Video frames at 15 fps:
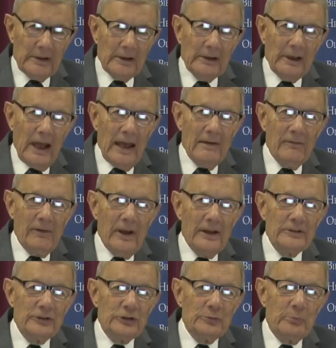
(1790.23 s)

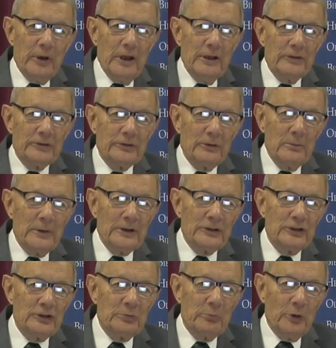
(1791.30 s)
Eliphaz speaks from
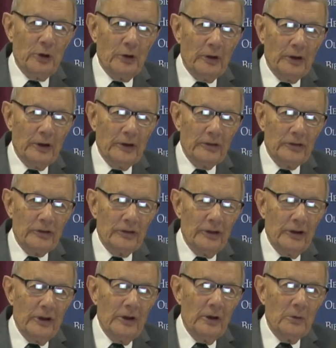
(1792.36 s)
experience,
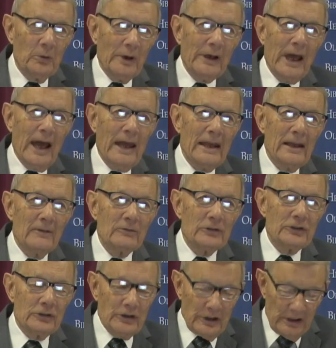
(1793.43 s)
what I
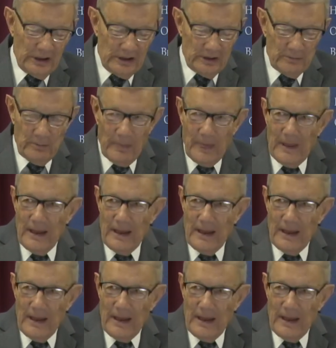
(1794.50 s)
have seen,